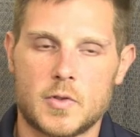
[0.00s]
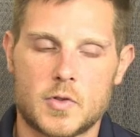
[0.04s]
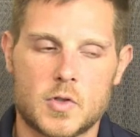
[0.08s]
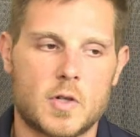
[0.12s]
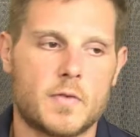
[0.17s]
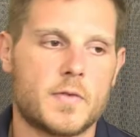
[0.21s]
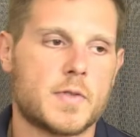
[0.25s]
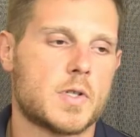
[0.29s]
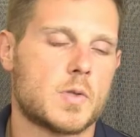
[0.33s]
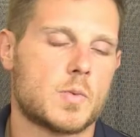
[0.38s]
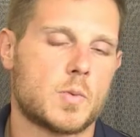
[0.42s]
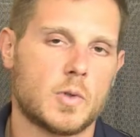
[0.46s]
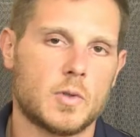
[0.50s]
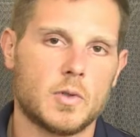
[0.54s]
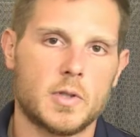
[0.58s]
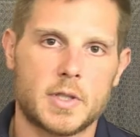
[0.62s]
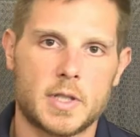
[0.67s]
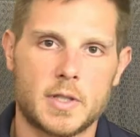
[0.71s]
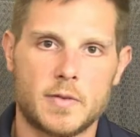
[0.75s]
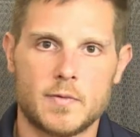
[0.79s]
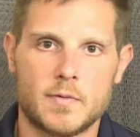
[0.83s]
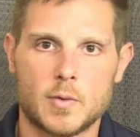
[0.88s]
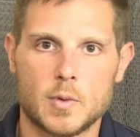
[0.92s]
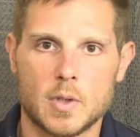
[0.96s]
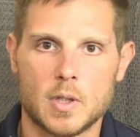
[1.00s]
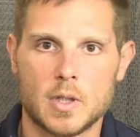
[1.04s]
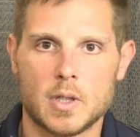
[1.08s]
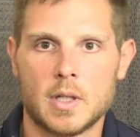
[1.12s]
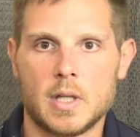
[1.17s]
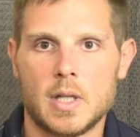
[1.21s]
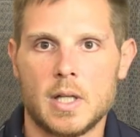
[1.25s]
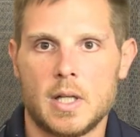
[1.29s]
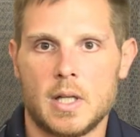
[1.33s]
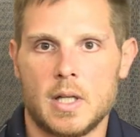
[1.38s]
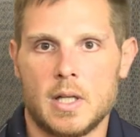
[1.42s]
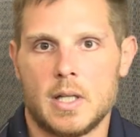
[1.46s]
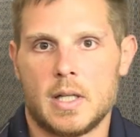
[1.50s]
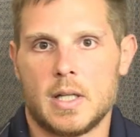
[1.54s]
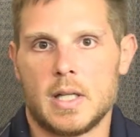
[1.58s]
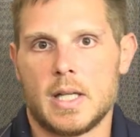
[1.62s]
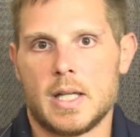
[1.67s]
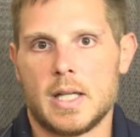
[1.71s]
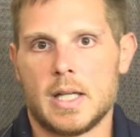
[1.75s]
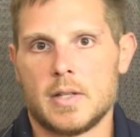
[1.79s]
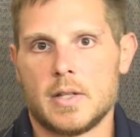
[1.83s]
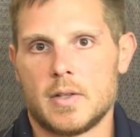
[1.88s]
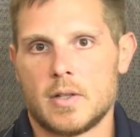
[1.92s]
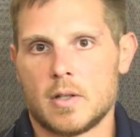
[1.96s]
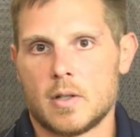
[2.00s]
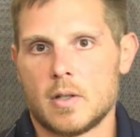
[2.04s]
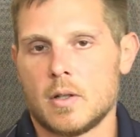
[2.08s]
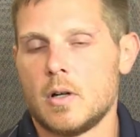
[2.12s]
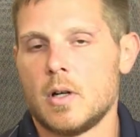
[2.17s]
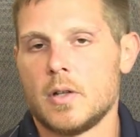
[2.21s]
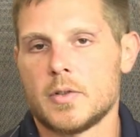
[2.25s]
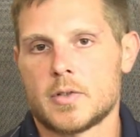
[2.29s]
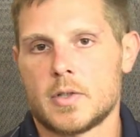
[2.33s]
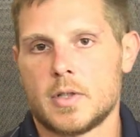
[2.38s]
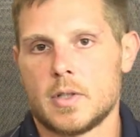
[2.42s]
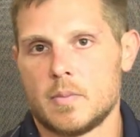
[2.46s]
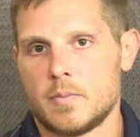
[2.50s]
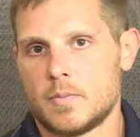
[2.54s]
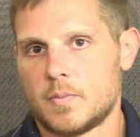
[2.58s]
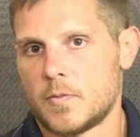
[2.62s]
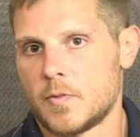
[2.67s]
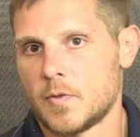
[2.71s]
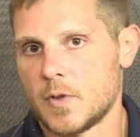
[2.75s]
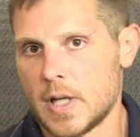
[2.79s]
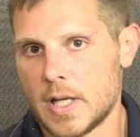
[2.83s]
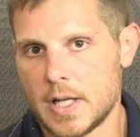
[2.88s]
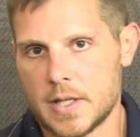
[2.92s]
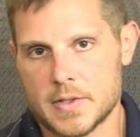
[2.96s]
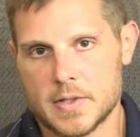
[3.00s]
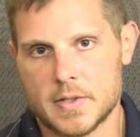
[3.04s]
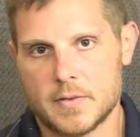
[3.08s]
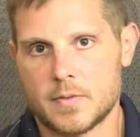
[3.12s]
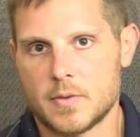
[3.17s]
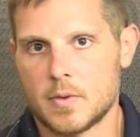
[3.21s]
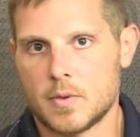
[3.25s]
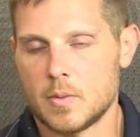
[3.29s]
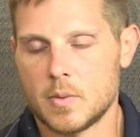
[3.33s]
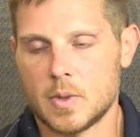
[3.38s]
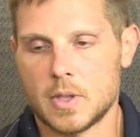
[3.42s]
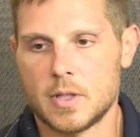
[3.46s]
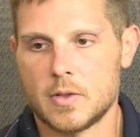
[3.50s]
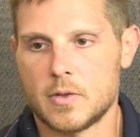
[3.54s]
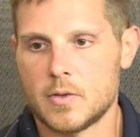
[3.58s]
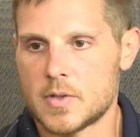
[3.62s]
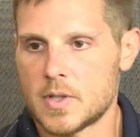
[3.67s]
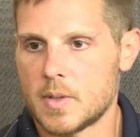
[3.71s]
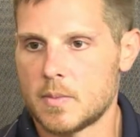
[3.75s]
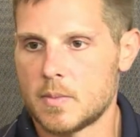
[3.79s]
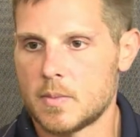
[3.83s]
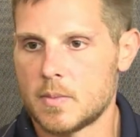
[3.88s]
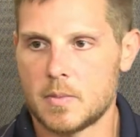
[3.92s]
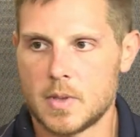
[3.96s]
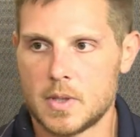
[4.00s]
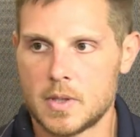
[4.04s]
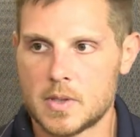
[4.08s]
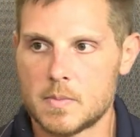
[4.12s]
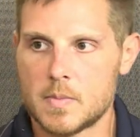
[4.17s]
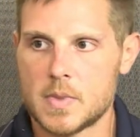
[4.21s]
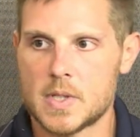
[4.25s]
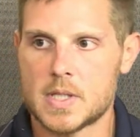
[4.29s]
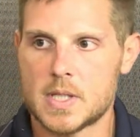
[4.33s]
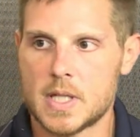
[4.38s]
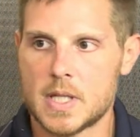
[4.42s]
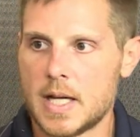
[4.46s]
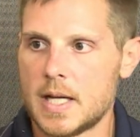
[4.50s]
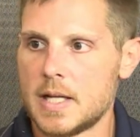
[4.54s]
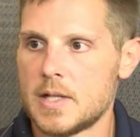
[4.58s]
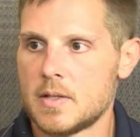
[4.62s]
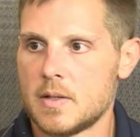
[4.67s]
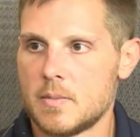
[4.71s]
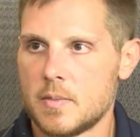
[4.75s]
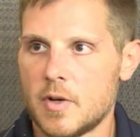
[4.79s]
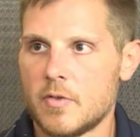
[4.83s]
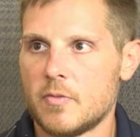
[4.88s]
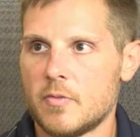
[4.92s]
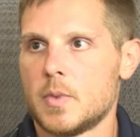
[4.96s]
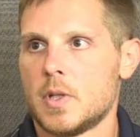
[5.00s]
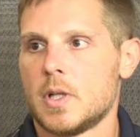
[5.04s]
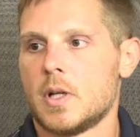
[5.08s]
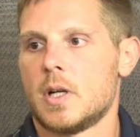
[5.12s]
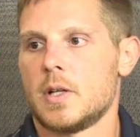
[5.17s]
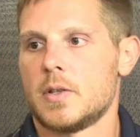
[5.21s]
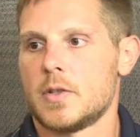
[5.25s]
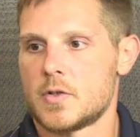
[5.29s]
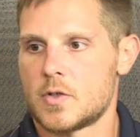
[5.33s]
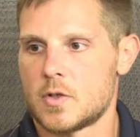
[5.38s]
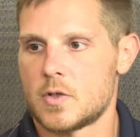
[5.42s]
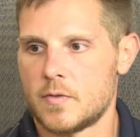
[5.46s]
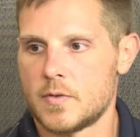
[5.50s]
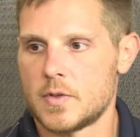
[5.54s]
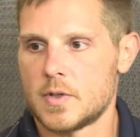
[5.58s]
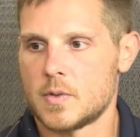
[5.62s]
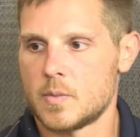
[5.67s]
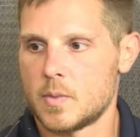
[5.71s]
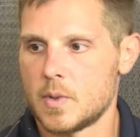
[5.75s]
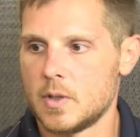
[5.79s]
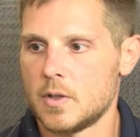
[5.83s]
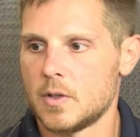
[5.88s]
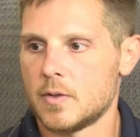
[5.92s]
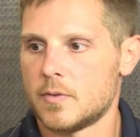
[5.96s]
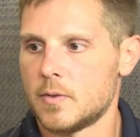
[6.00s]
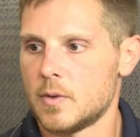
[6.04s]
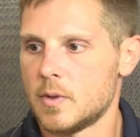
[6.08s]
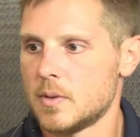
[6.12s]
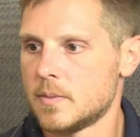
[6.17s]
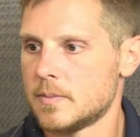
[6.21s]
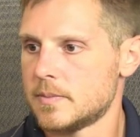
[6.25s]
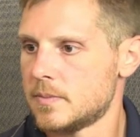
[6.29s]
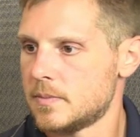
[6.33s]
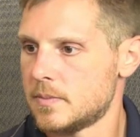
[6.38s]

the services we're looking for. And there are alternate flags if you want to do something beside, above and beyond the services we look for.